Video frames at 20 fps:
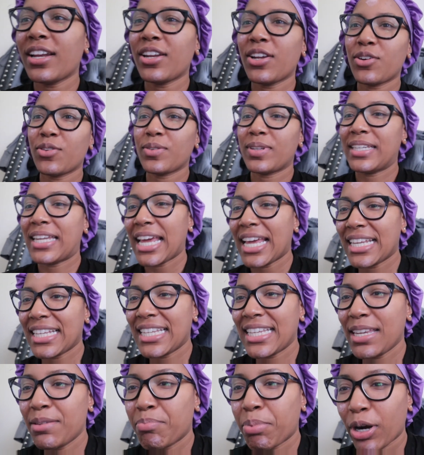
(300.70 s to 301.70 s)
know
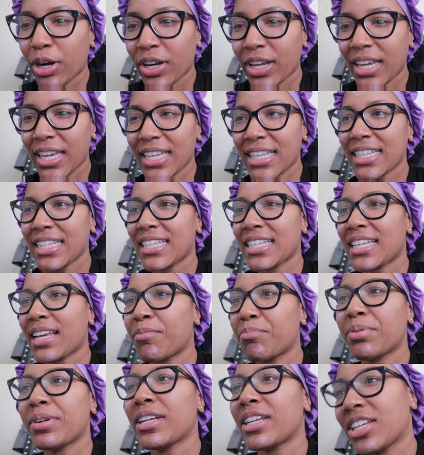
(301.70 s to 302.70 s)
Desi Perkins?
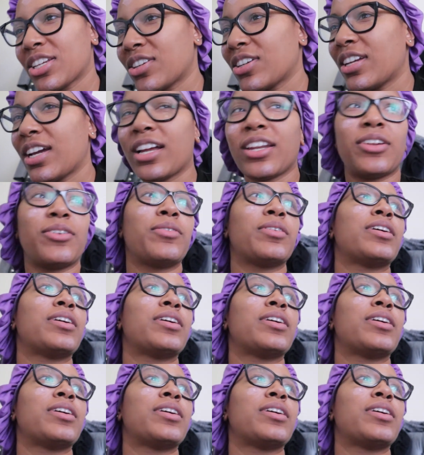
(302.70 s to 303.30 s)
I'm pretty sure y'all know